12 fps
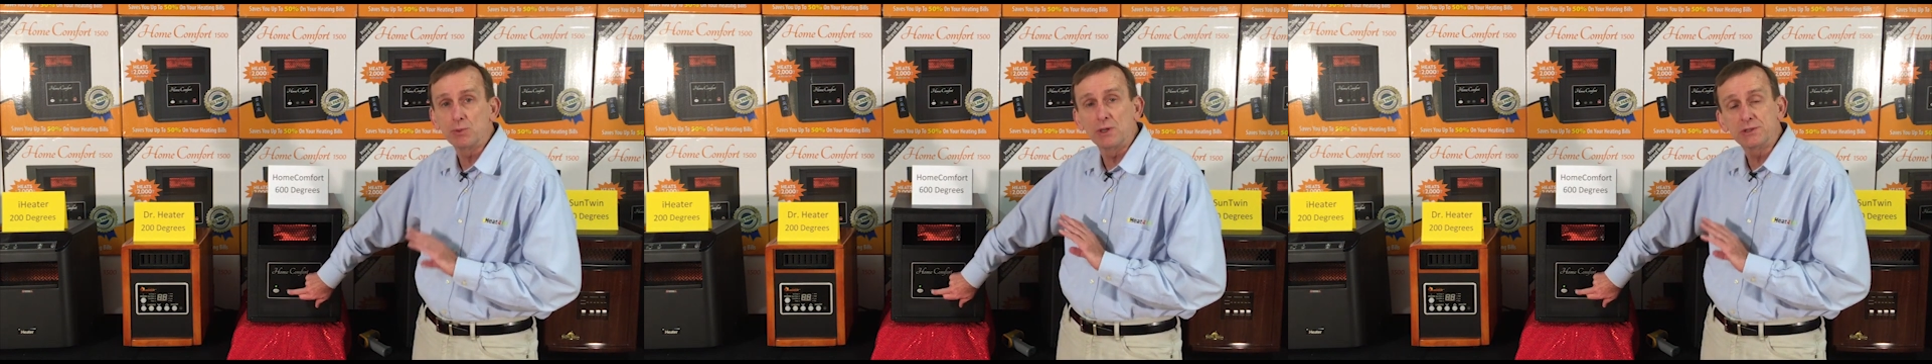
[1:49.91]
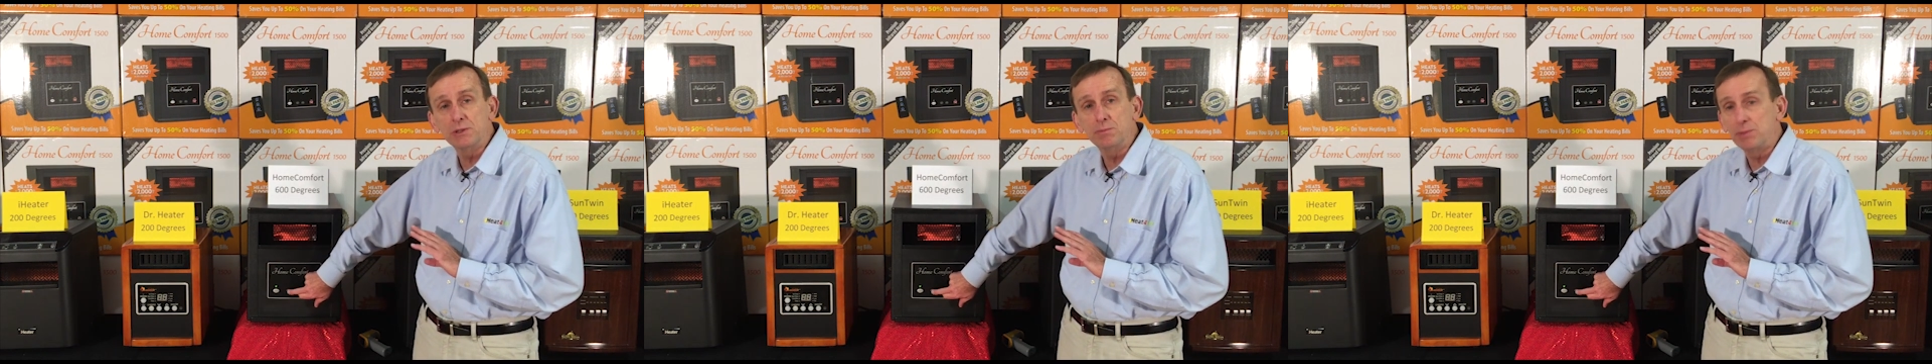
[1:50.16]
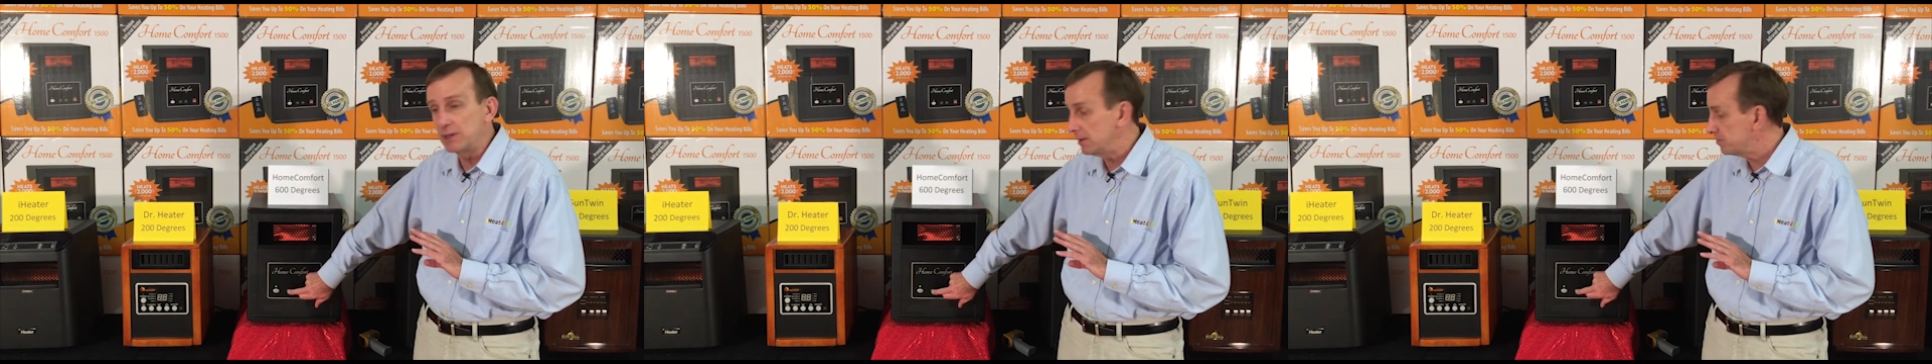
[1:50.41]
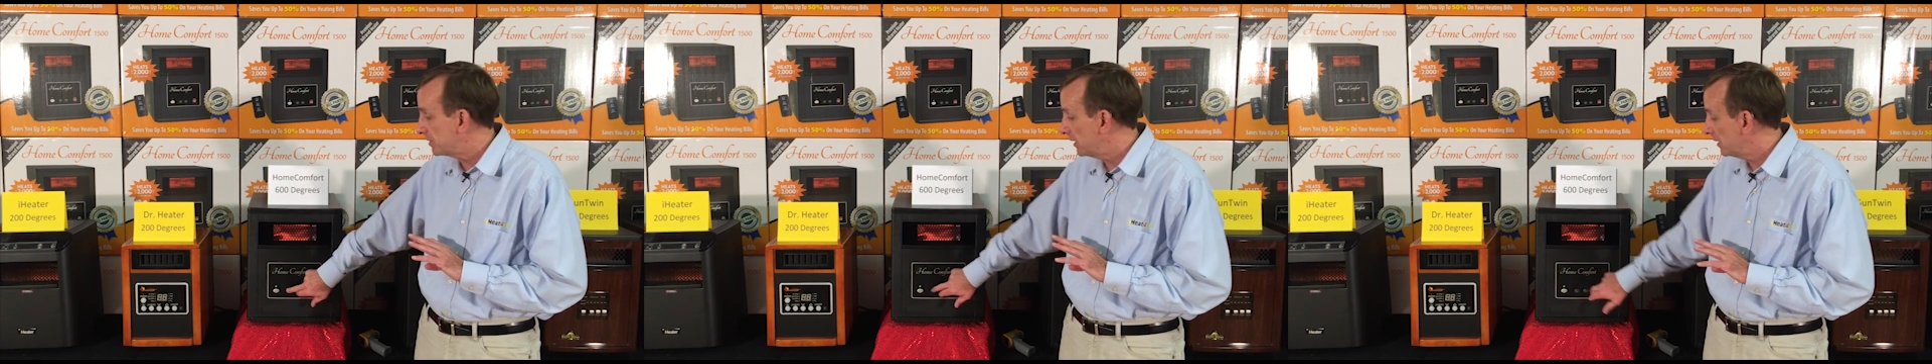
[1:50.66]
Once it
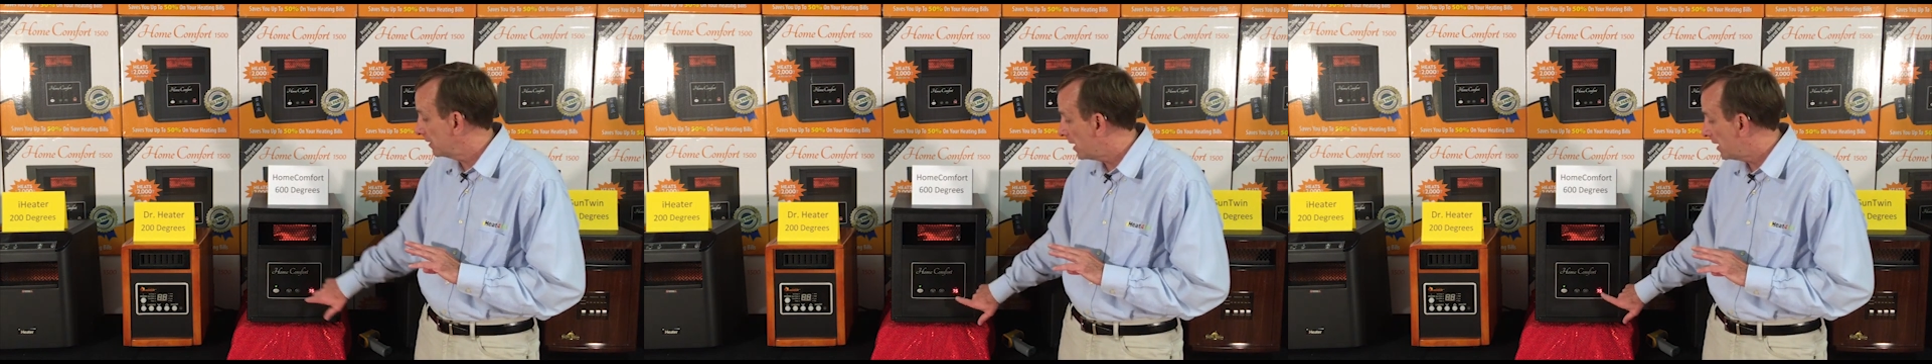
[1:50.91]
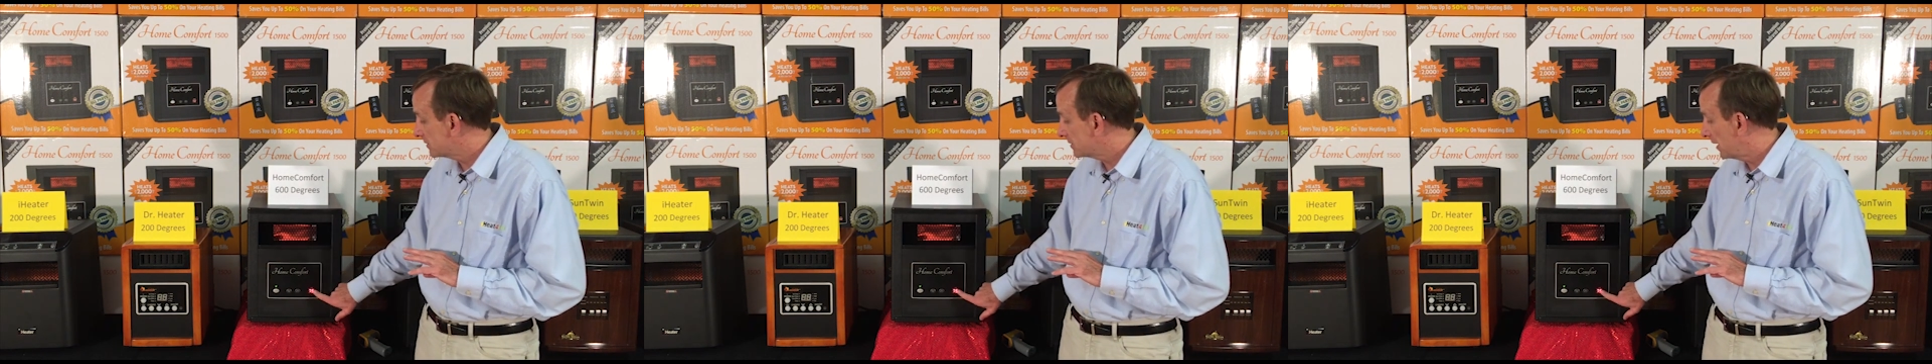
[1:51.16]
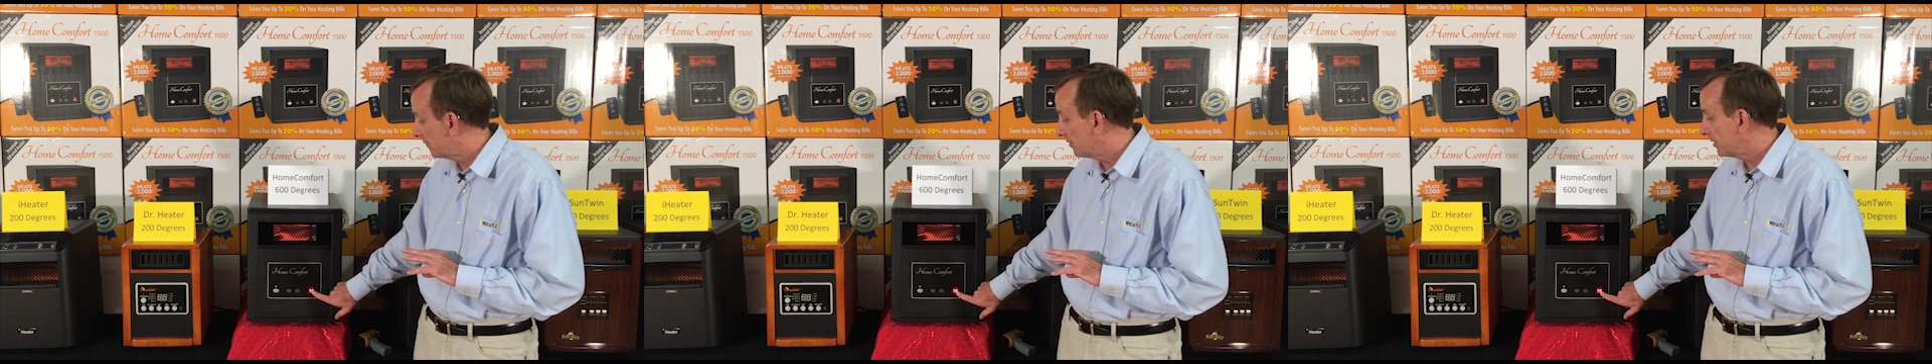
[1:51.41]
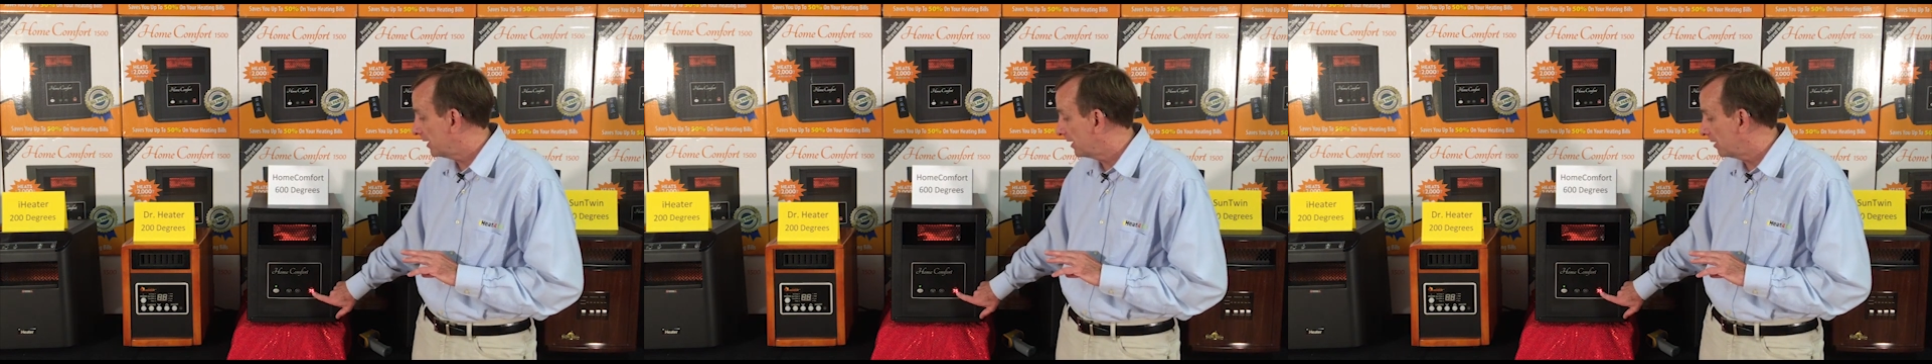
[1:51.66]
beeps, it locks
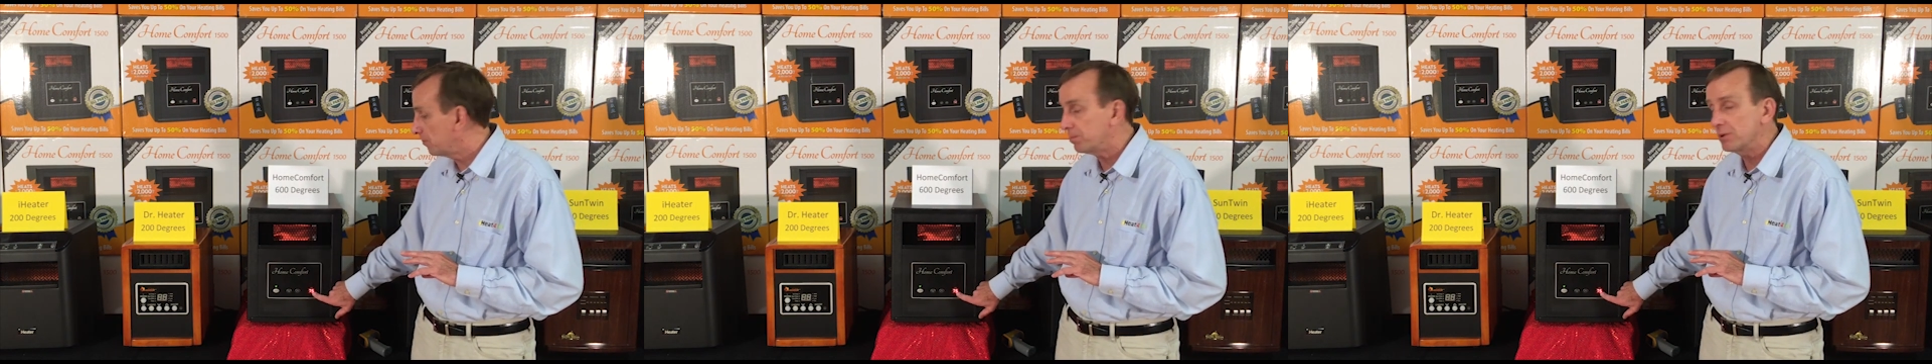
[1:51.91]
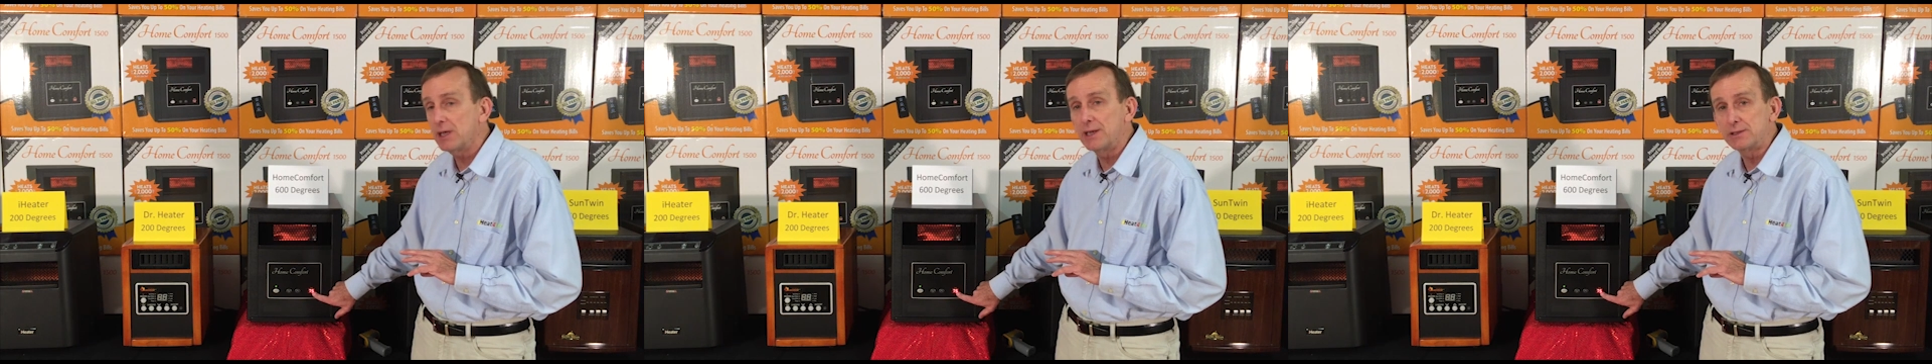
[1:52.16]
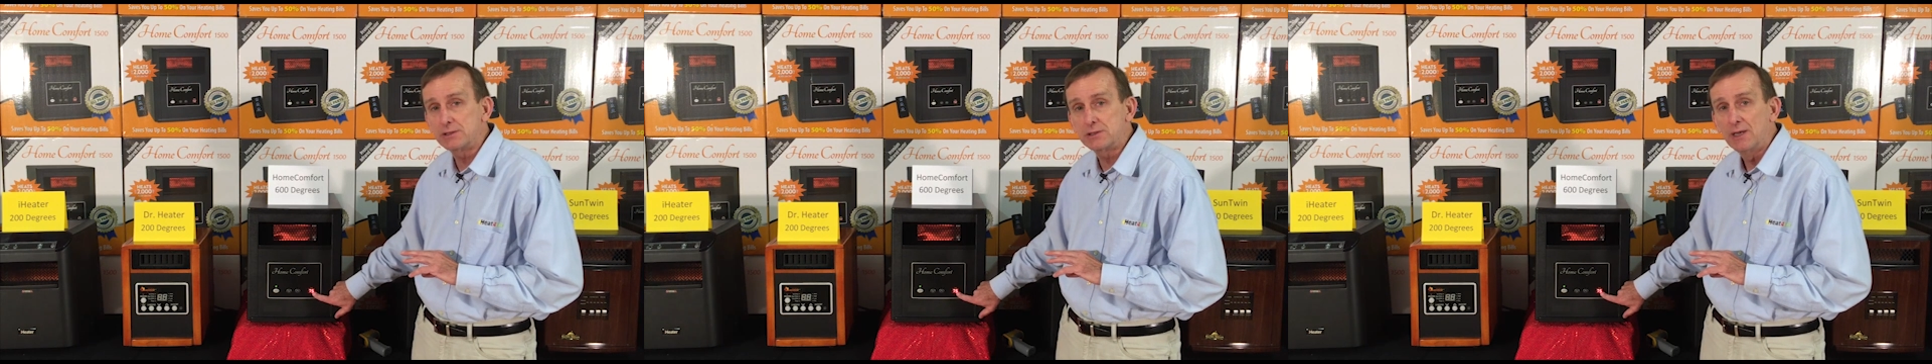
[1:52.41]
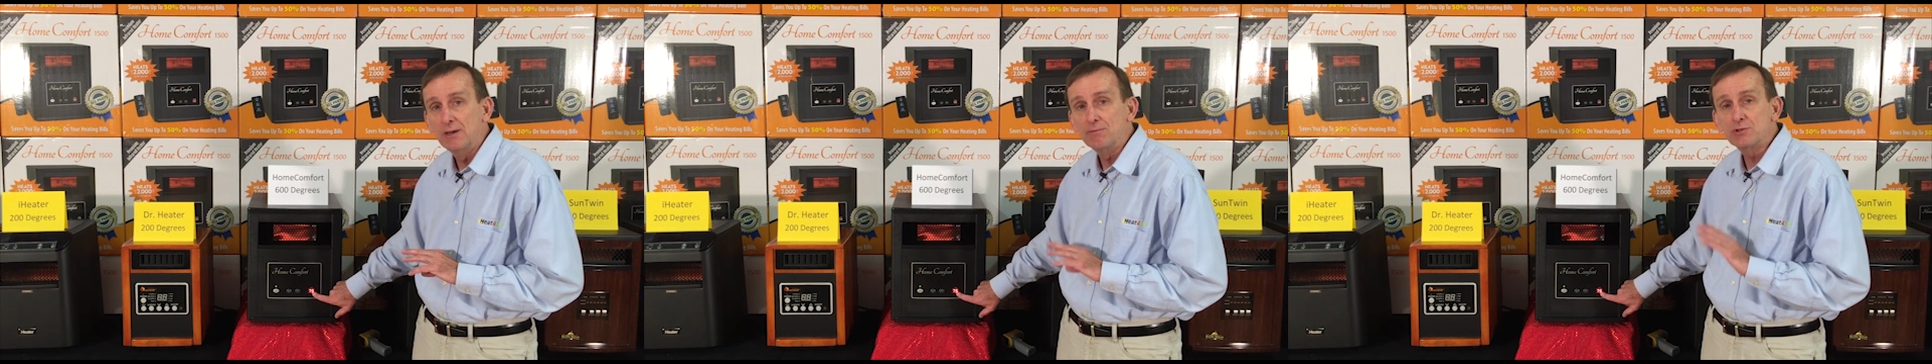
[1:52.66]
everything in place,